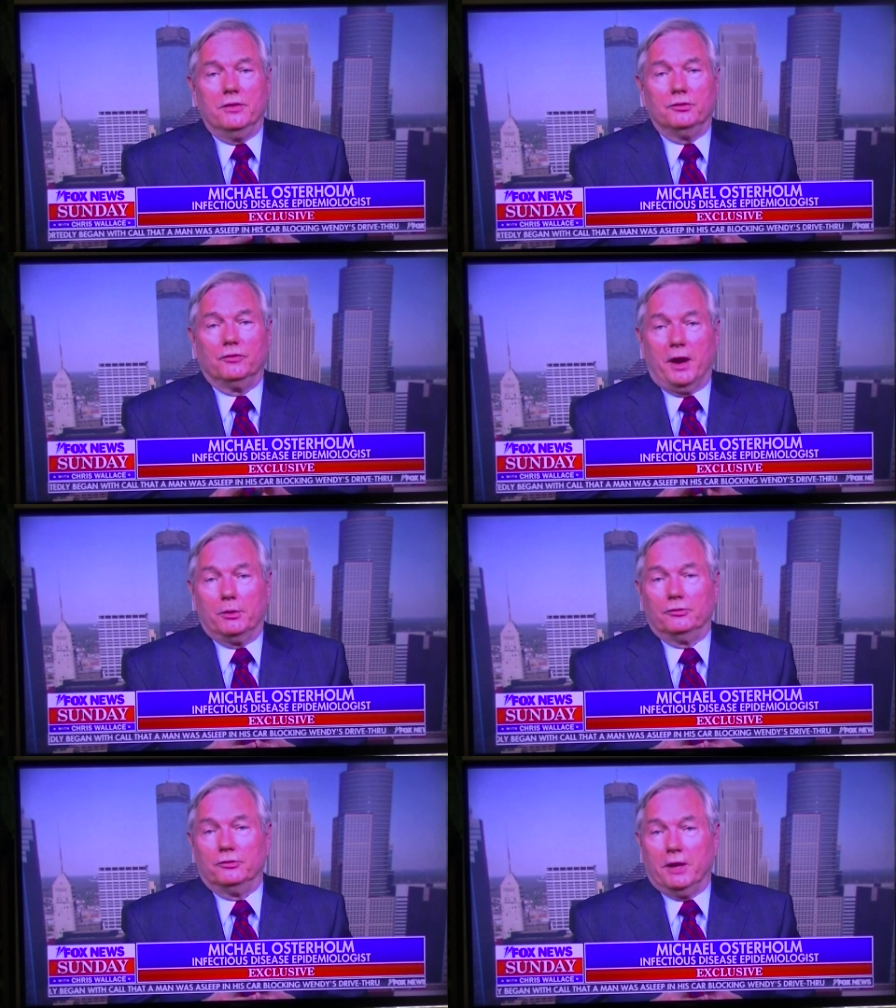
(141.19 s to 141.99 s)
This
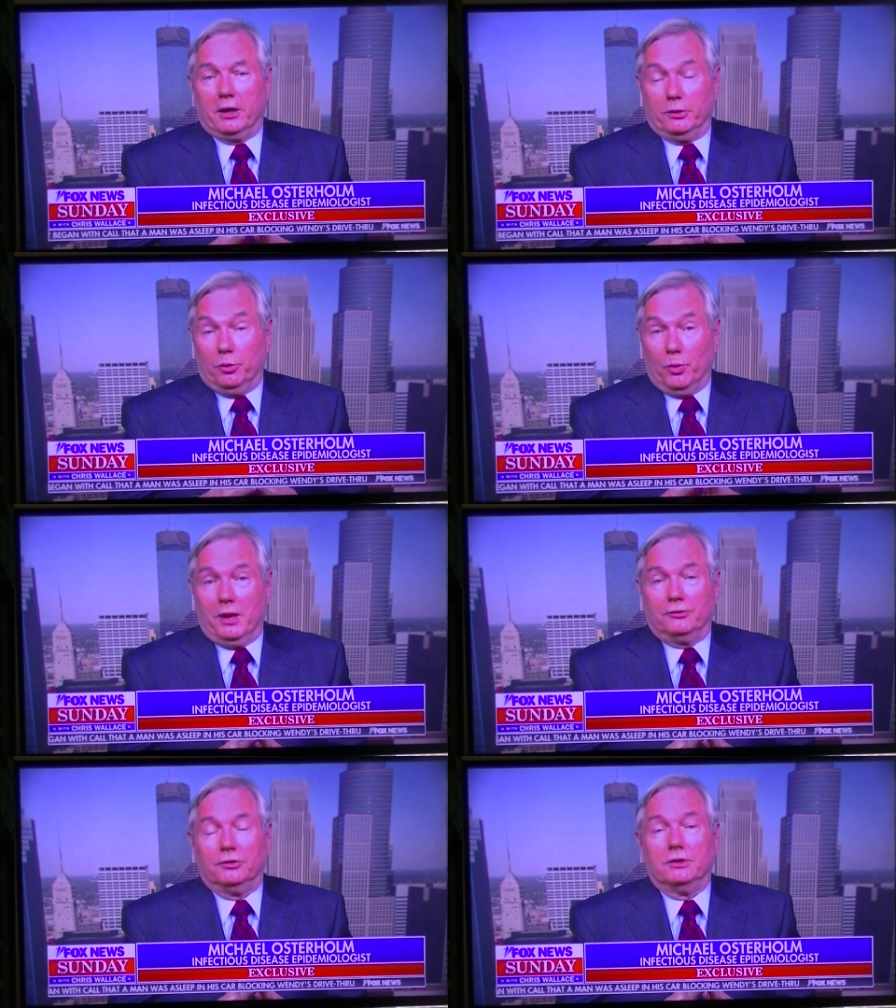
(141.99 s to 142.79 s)
virus is not going to
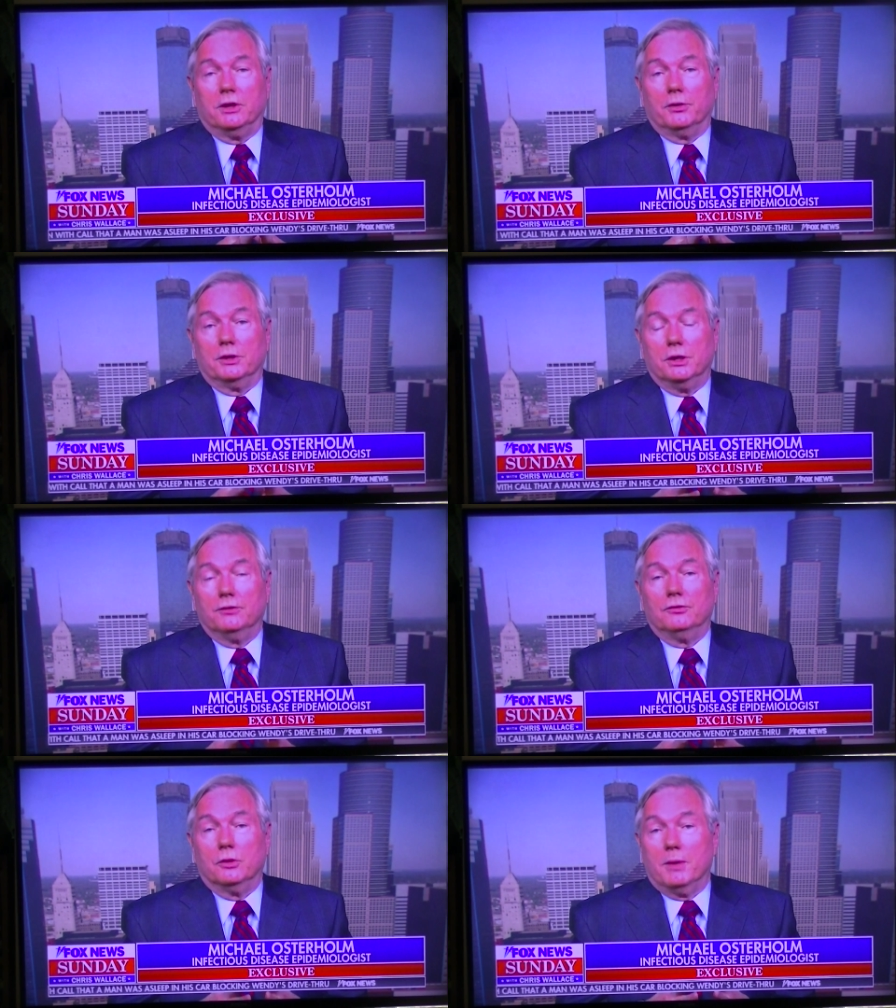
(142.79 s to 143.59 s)
rest until it
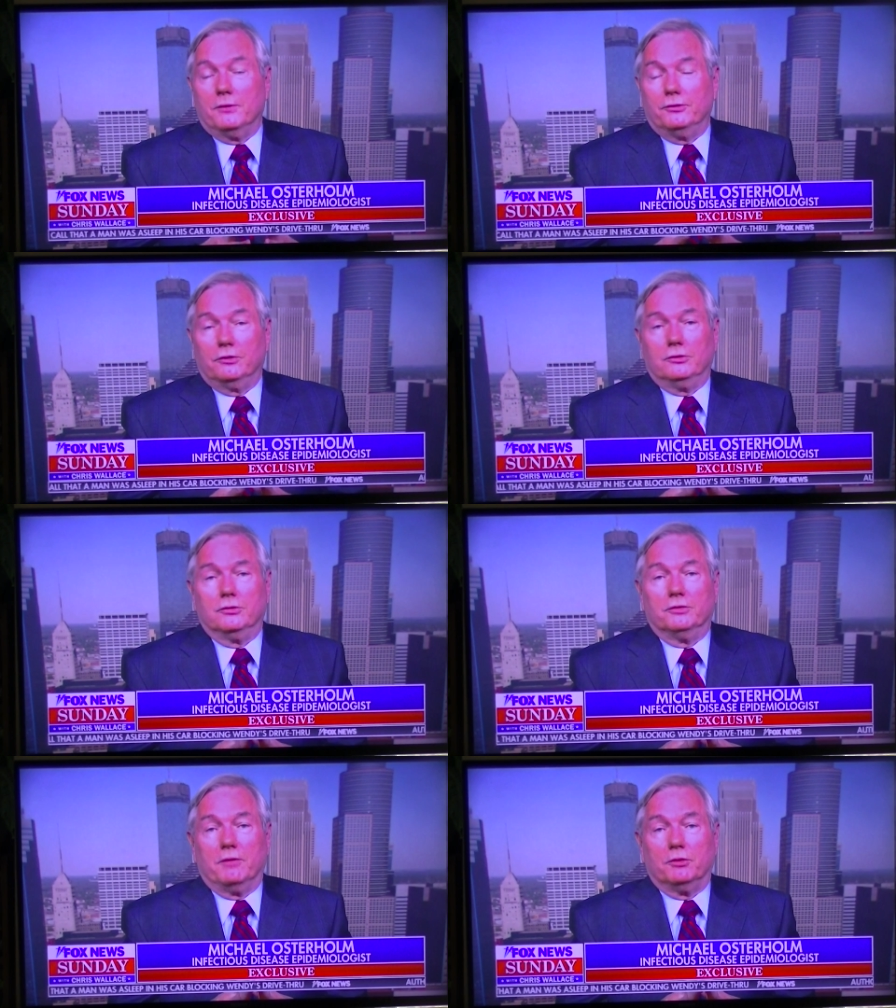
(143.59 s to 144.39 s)
gets to about
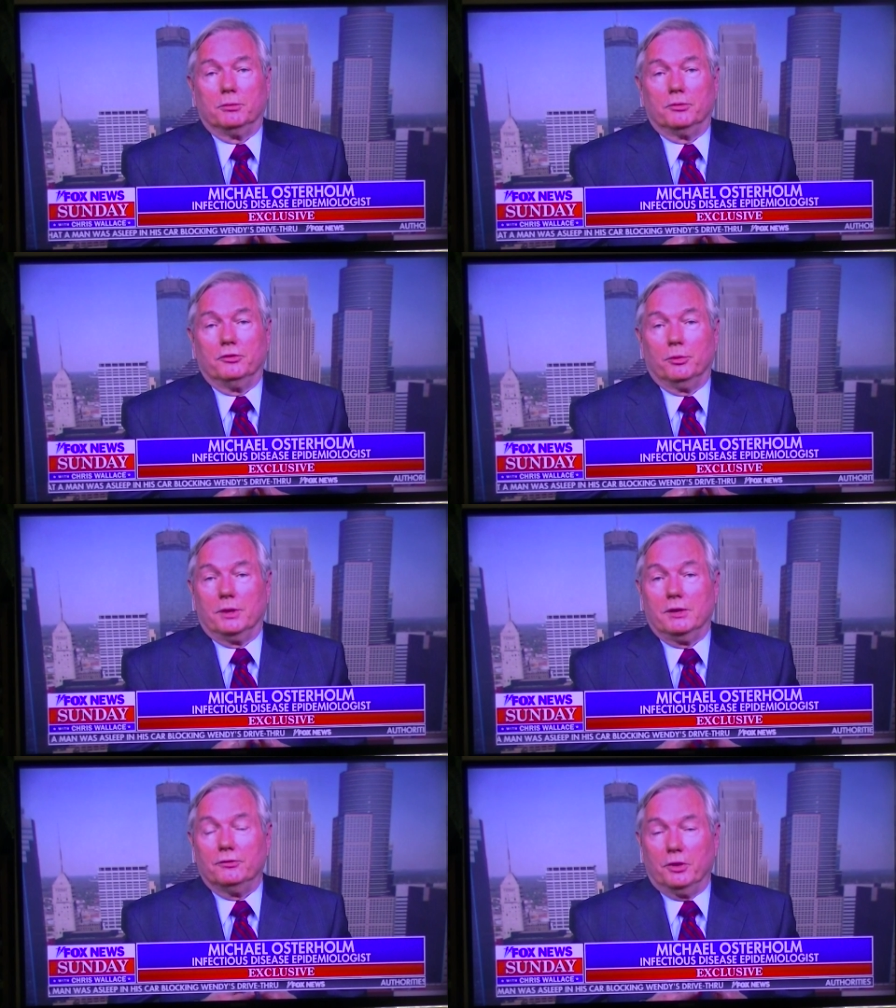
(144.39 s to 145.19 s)
60 or 70%.
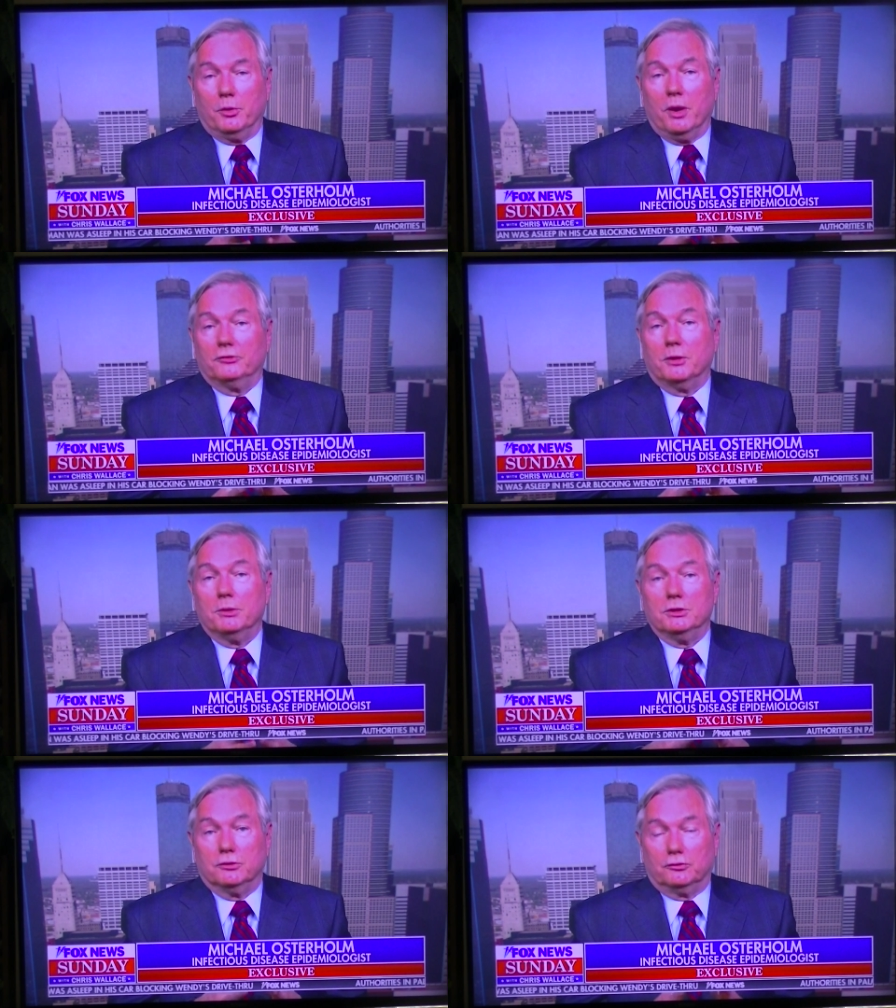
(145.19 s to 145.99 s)
When I say rest,
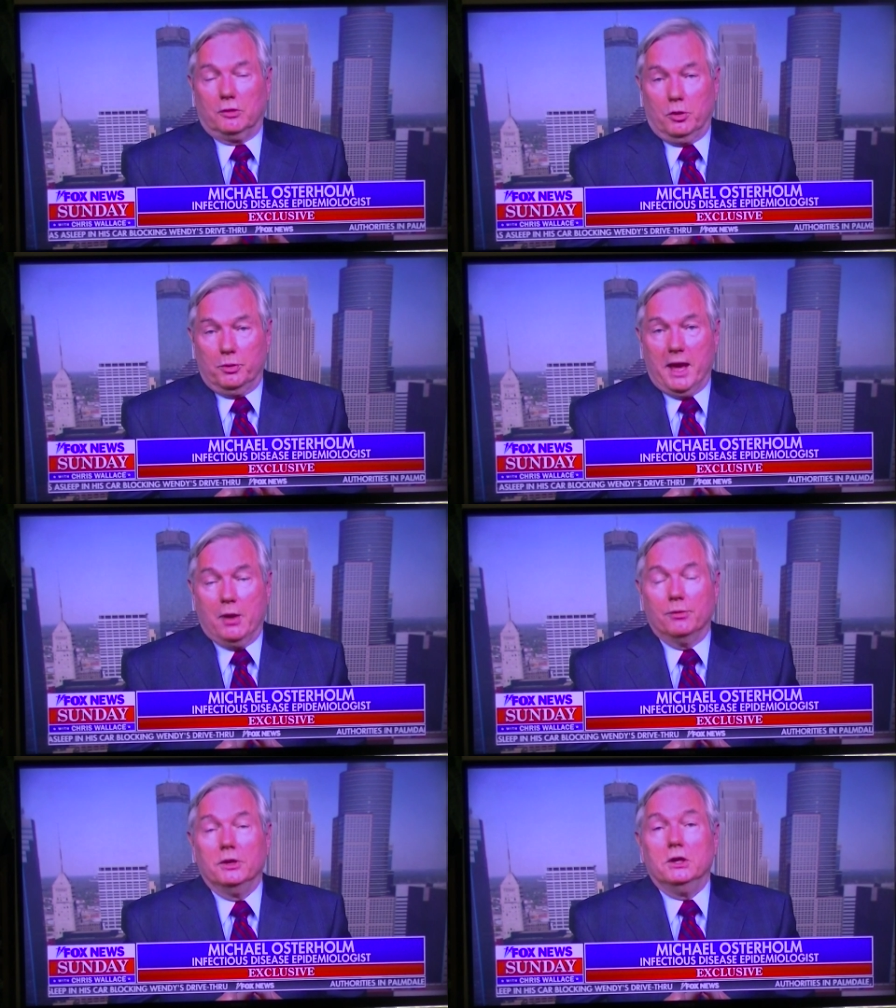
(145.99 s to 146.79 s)
I mean just slow
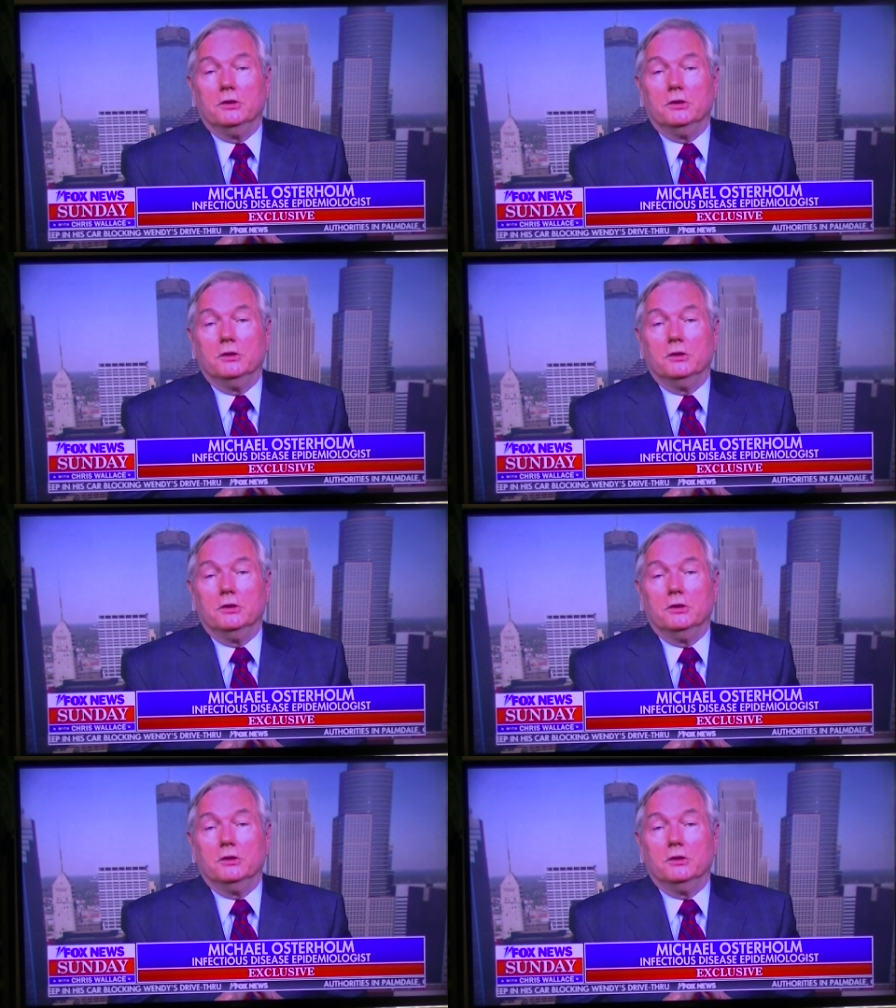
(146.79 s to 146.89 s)
down.